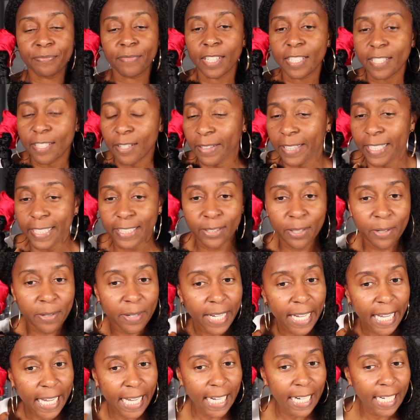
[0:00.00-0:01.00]
So let's go
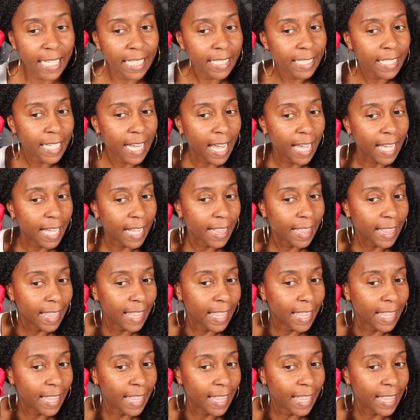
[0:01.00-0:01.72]
ahead and take